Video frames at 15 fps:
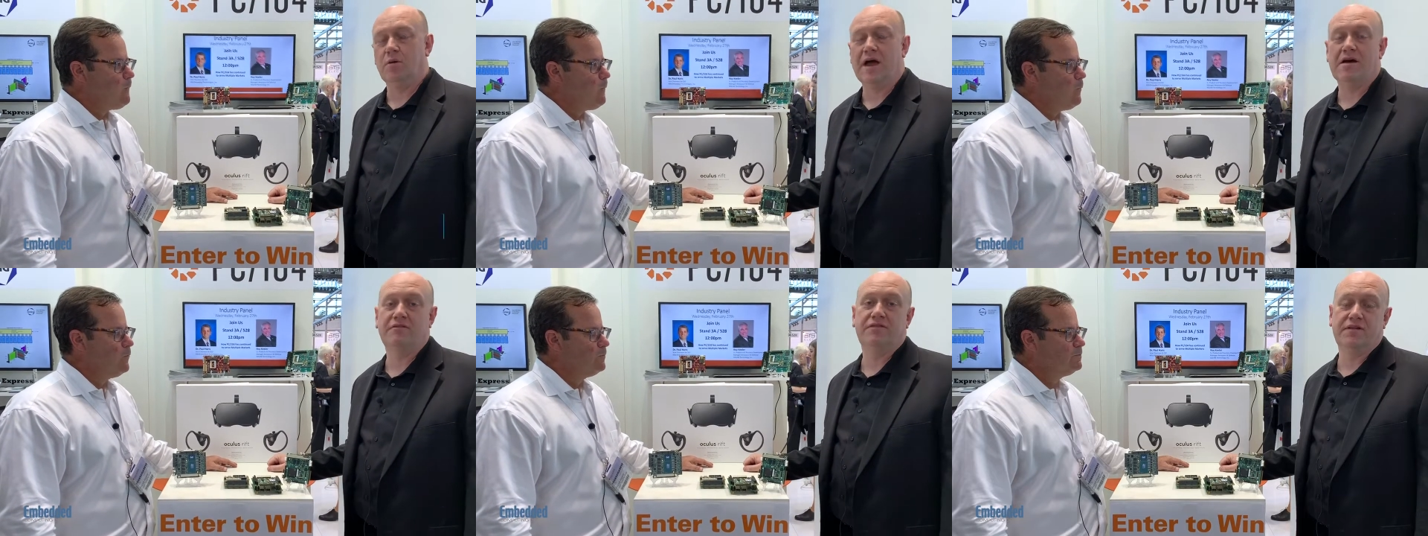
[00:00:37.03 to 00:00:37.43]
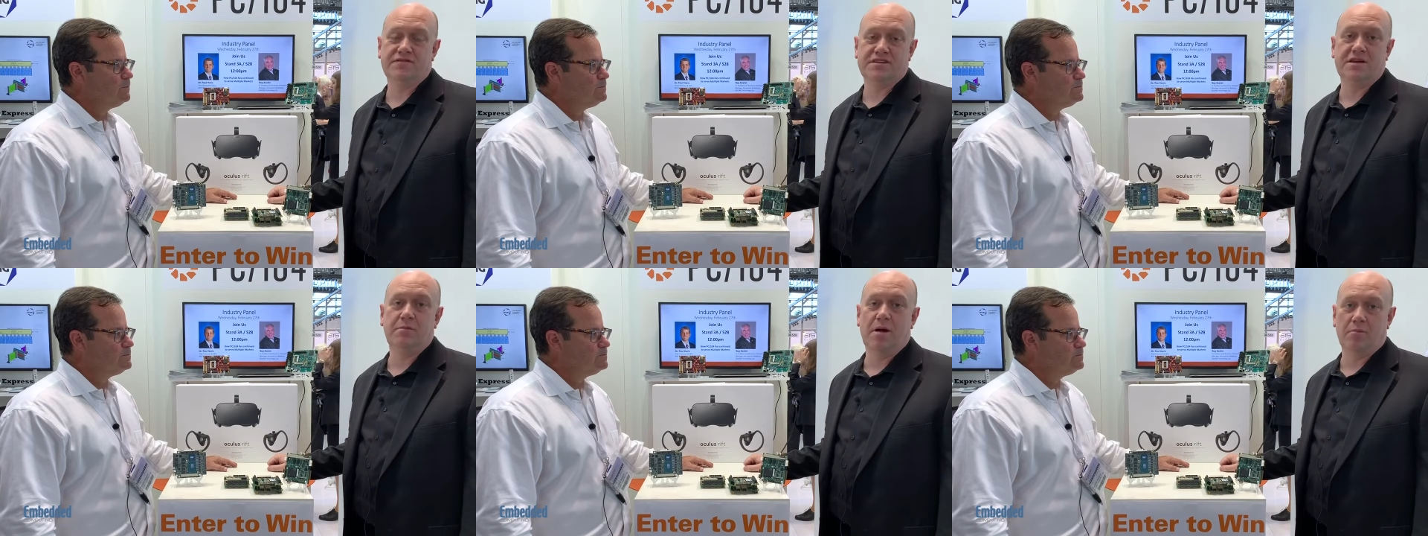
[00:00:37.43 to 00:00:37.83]
Speaker 1: We have
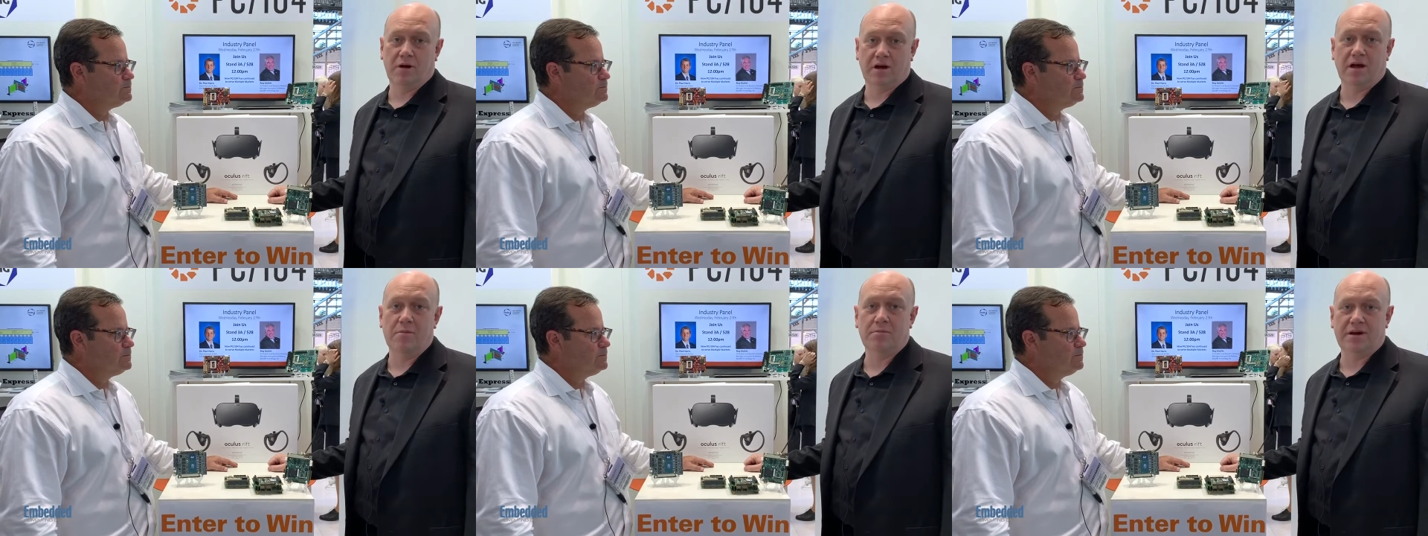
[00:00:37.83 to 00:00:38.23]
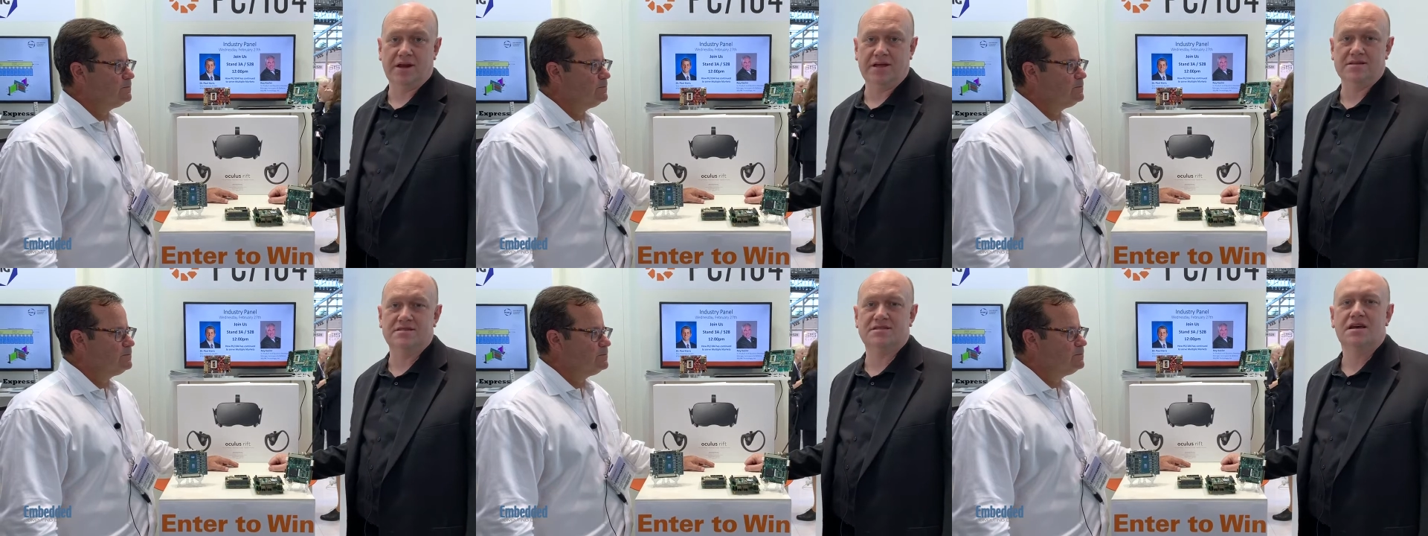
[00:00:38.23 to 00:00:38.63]
15 member
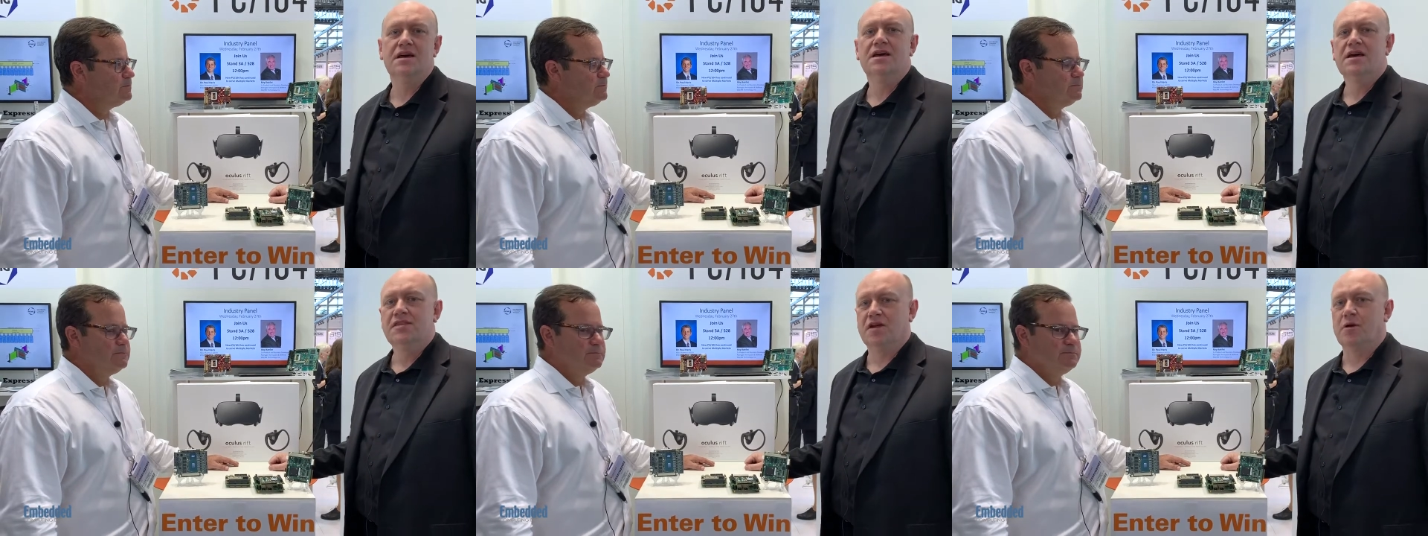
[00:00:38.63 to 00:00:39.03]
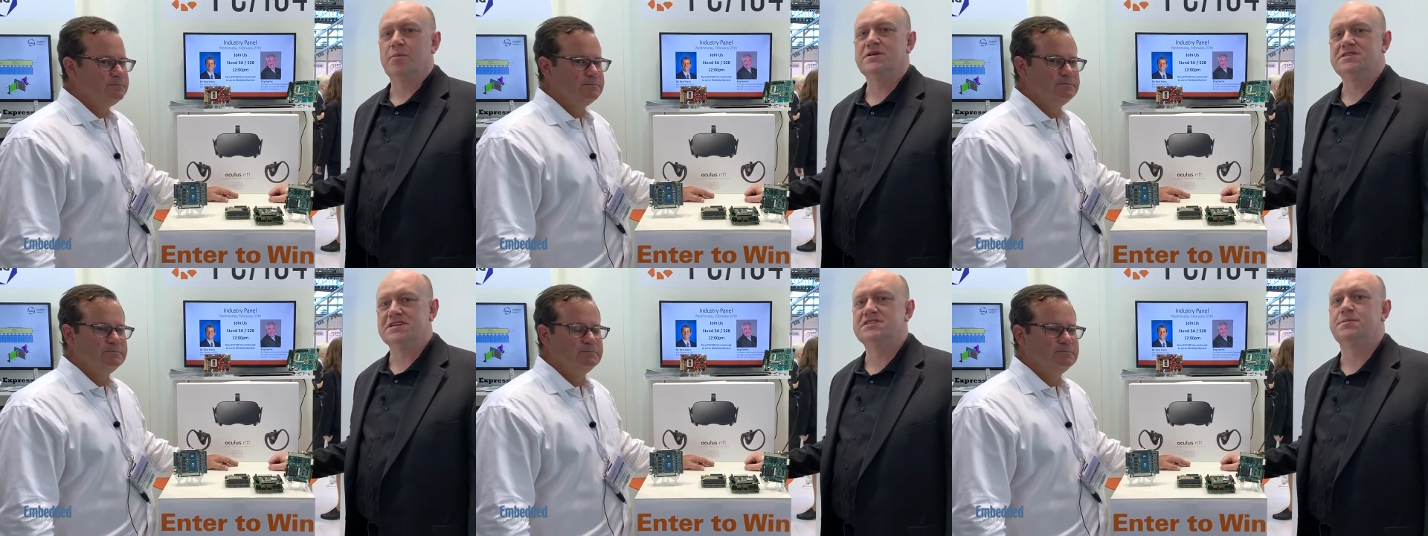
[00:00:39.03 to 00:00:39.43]
companies that are
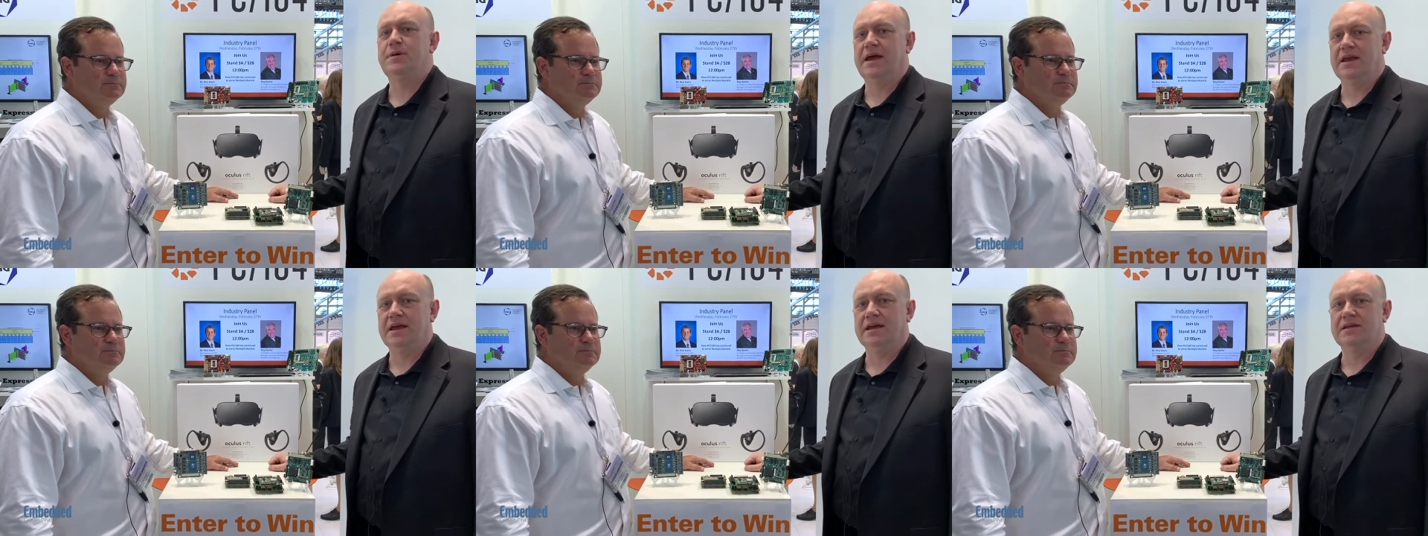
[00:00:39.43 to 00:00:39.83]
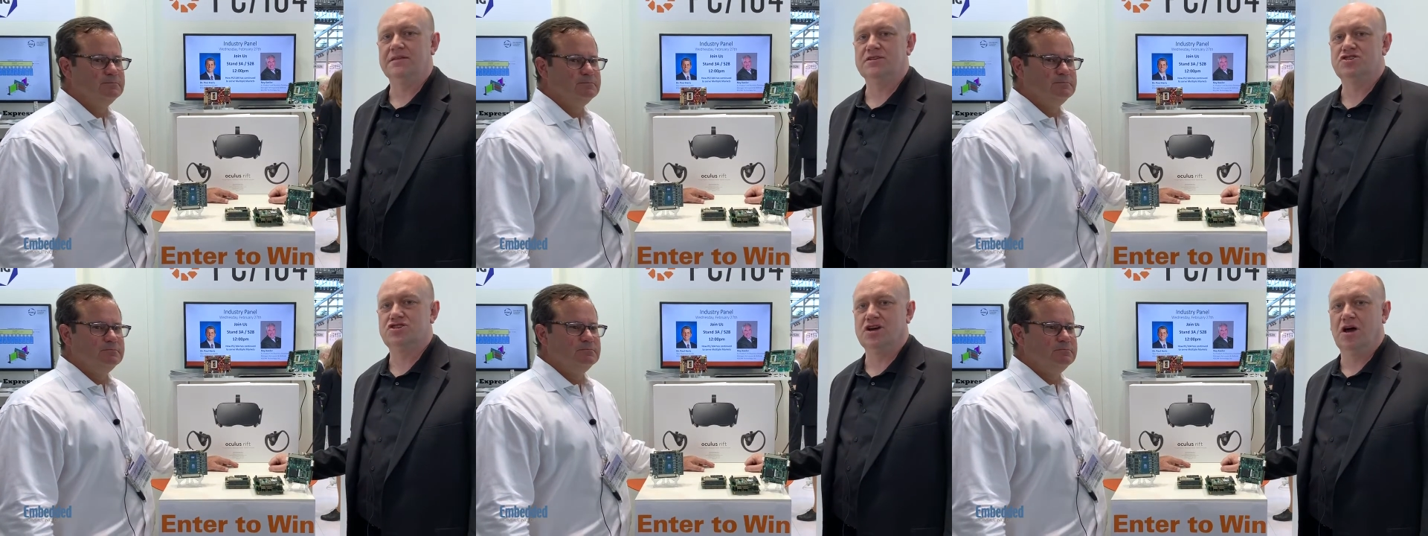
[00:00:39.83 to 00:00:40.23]
participating in
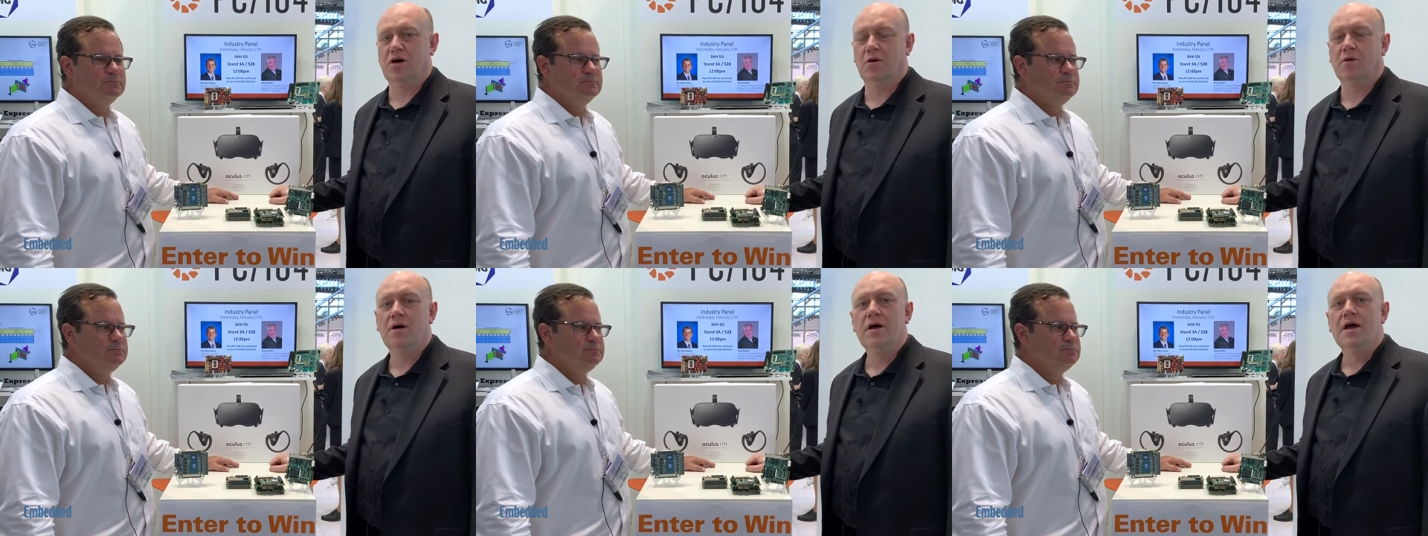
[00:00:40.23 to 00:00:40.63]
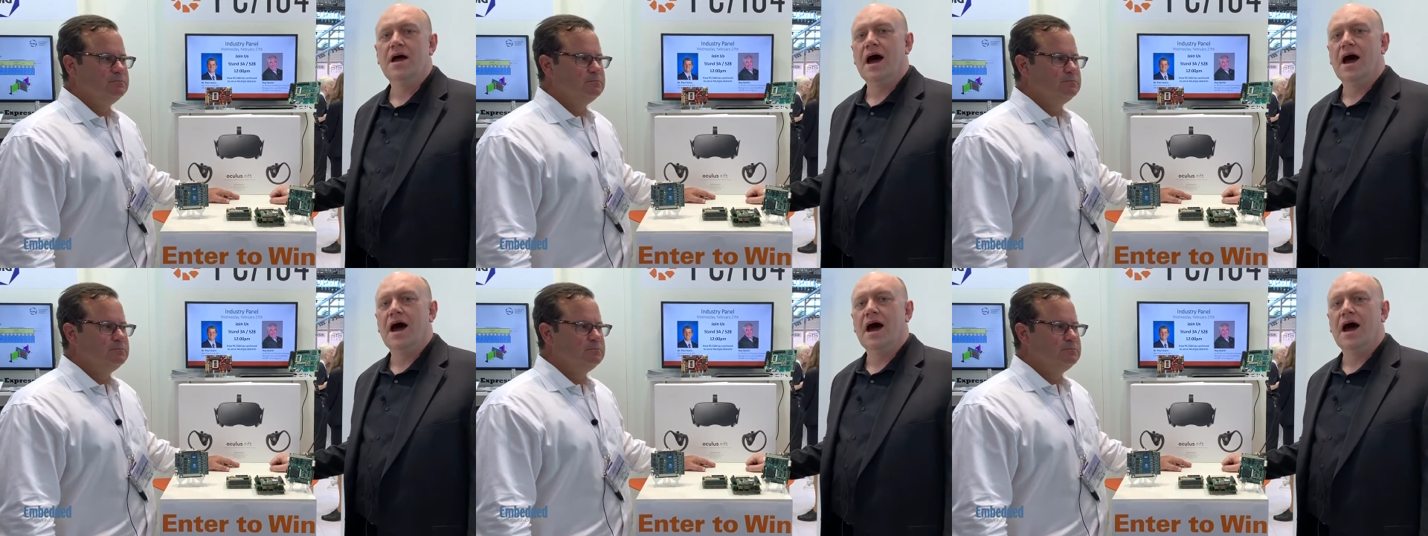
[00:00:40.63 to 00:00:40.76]
the show.